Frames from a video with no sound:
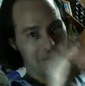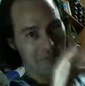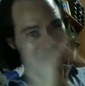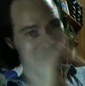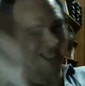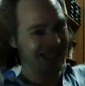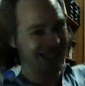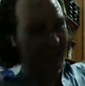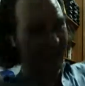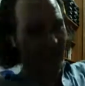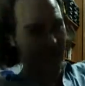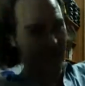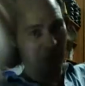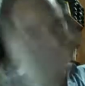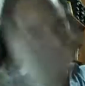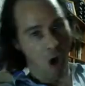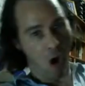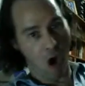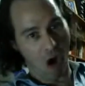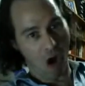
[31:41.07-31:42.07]

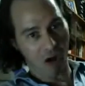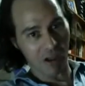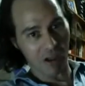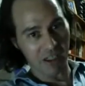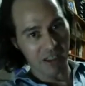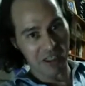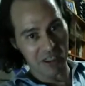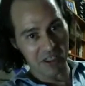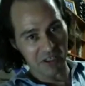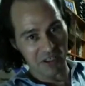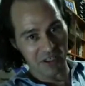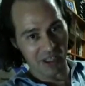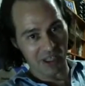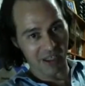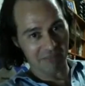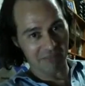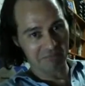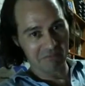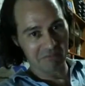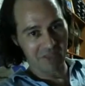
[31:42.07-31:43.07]
benissimo,
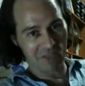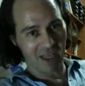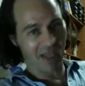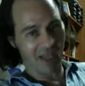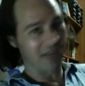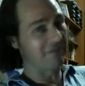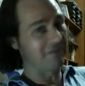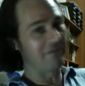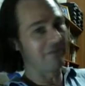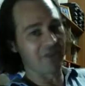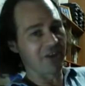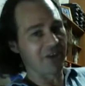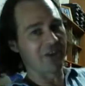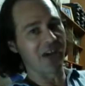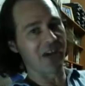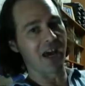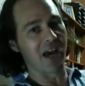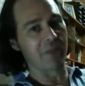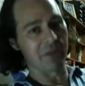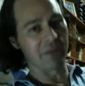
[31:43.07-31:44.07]
okay? I'm very
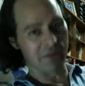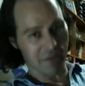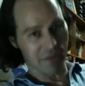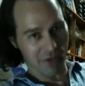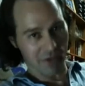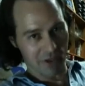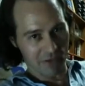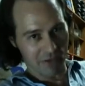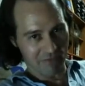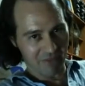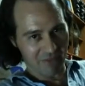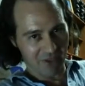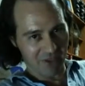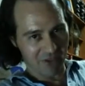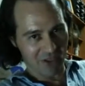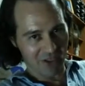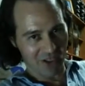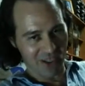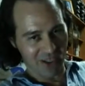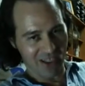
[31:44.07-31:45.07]
happy for you,
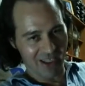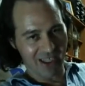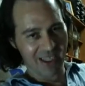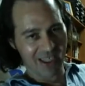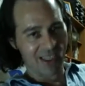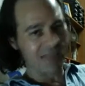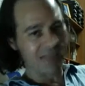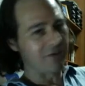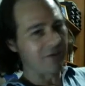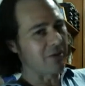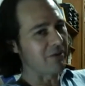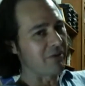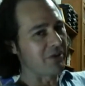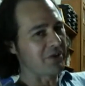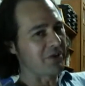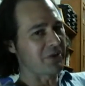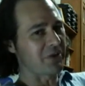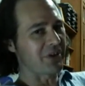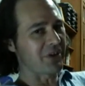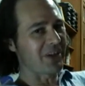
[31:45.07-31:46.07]
okay? If you
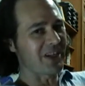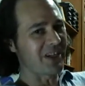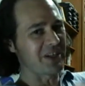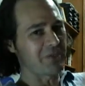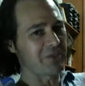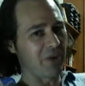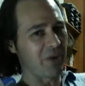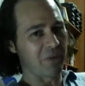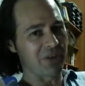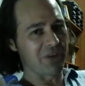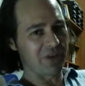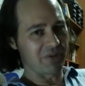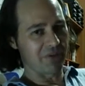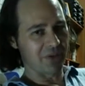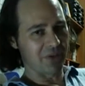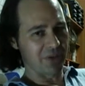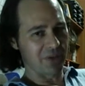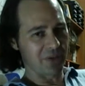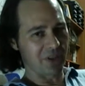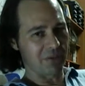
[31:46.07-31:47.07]
enjoy each moment of
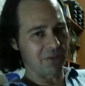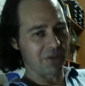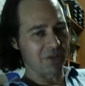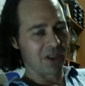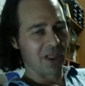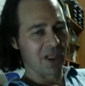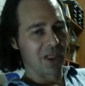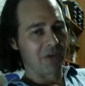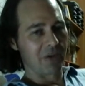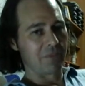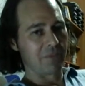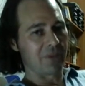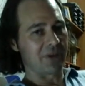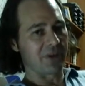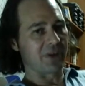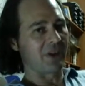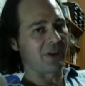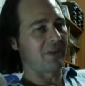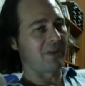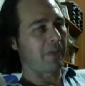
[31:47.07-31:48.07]
your sleep. But
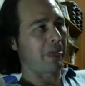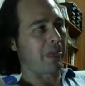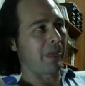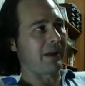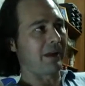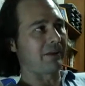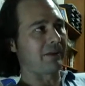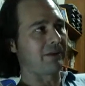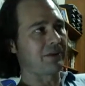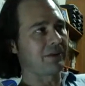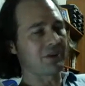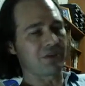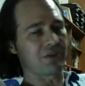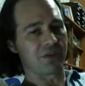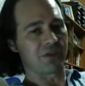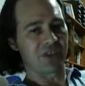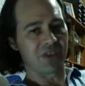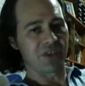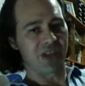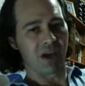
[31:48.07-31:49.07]
if you just
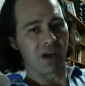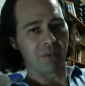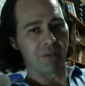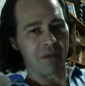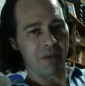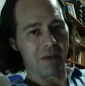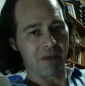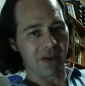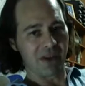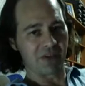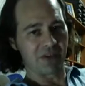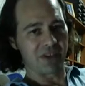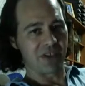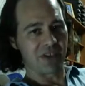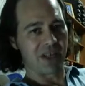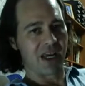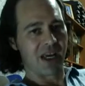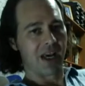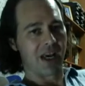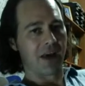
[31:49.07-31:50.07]
want to tell me about this